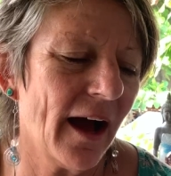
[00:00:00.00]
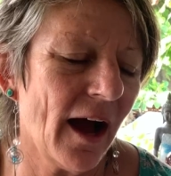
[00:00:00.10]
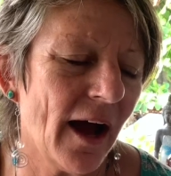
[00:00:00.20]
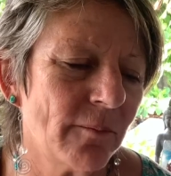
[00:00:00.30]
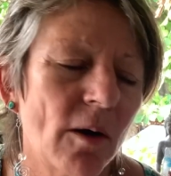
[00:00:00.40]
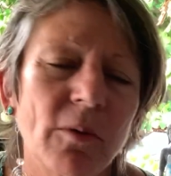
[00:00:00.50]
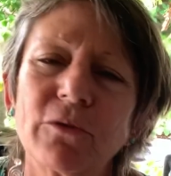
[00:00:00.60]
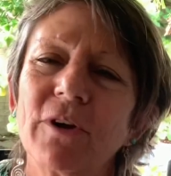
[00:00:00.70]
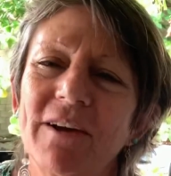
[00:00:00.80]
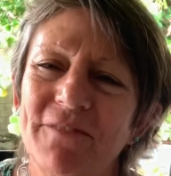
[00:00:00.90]
almost
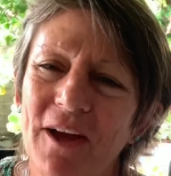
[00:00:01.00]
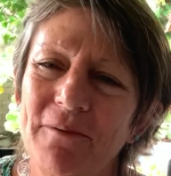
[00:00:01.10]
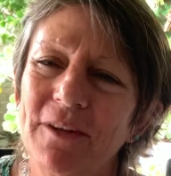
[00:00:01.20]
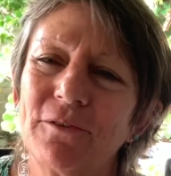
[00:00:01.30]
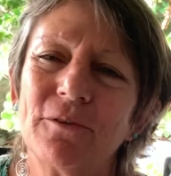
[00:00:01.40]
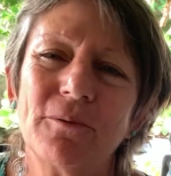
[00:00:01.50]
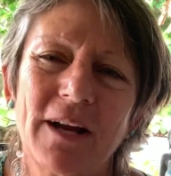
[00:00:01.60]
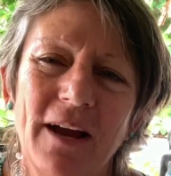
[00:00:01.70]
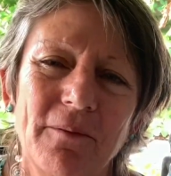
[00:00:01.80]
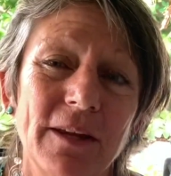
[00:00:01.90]
grateful I went through what
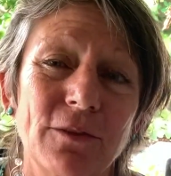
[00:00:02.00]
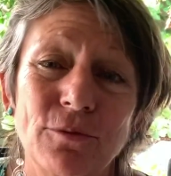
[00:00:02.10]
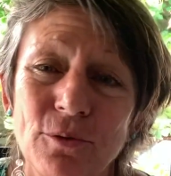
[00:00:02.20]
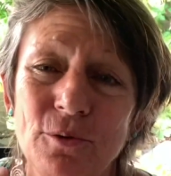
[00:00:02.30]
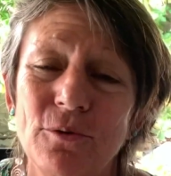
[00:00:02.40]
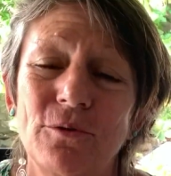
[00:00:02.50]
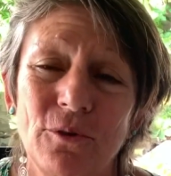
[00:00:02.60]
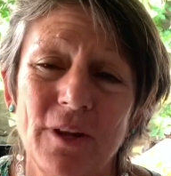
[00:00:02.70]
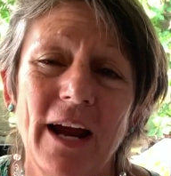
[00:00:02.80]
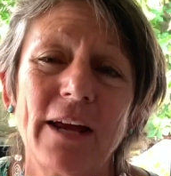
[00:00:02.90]
I went through so
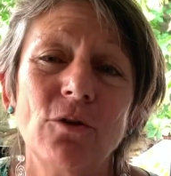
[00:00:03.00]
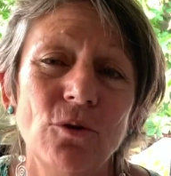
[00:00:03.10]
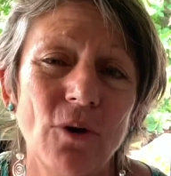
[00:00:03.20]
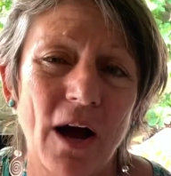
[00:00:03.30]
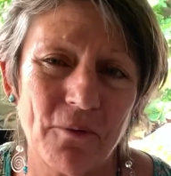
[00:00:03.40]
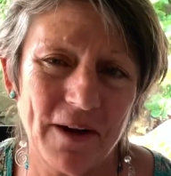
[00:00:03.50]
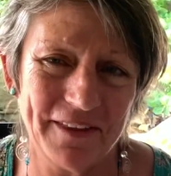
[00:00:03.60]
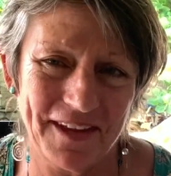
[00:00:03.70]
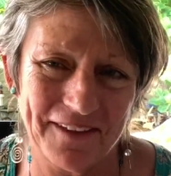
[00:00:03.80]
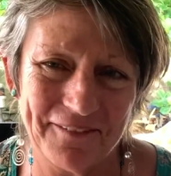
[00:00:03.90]
that I knew how well
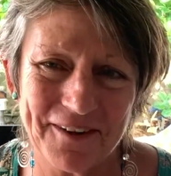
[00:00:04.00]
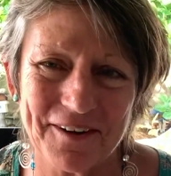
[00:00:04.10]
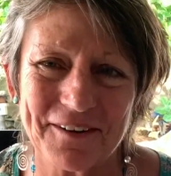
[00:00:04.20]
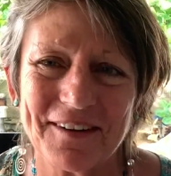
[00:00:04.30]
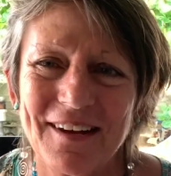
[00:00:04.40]
they worked,